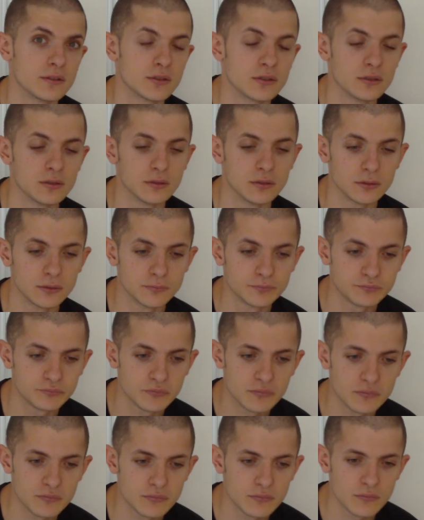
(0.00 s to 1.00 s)
So
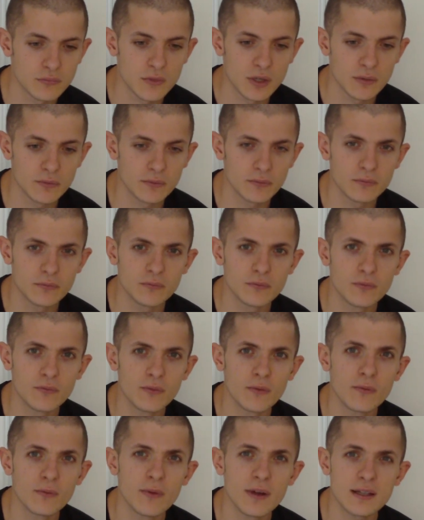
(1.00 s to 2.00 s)

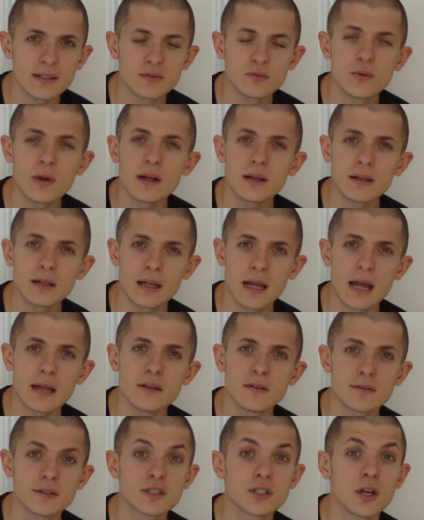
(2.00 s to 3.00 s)
that's one
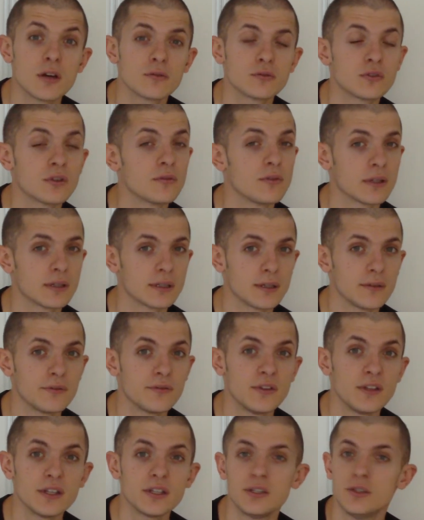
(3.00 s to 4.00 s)
kind of software that I
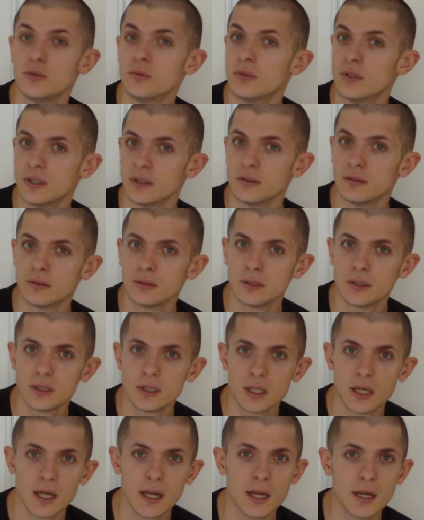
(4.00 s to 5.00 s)
think you need,
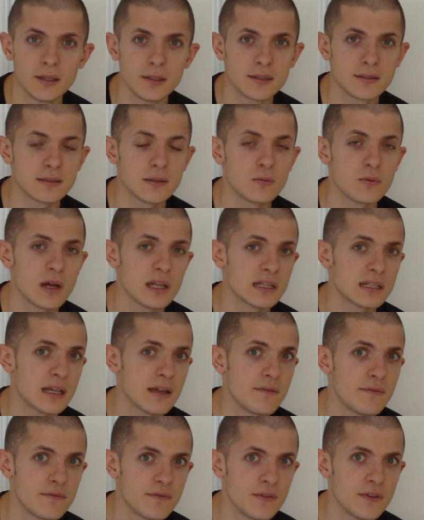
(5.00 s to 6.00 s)
and it's a
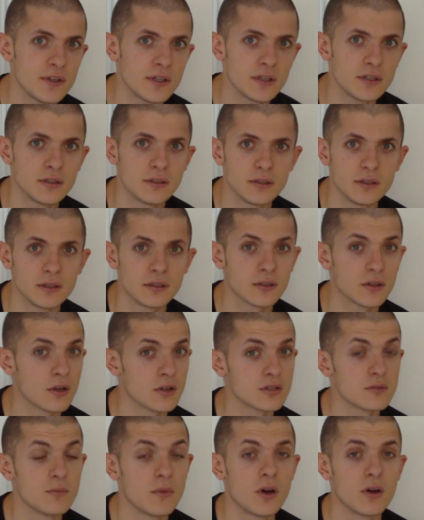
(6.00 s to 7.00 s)
one-time fee. It
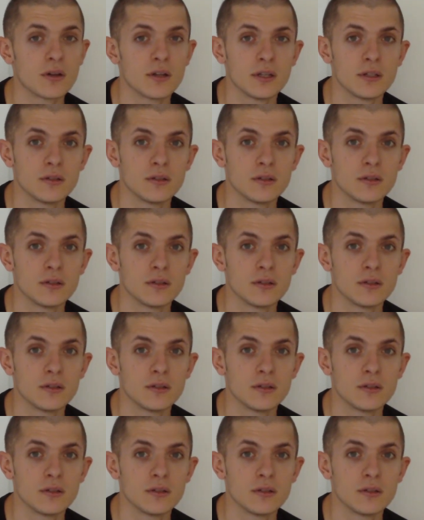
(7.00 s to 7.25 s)
costs money.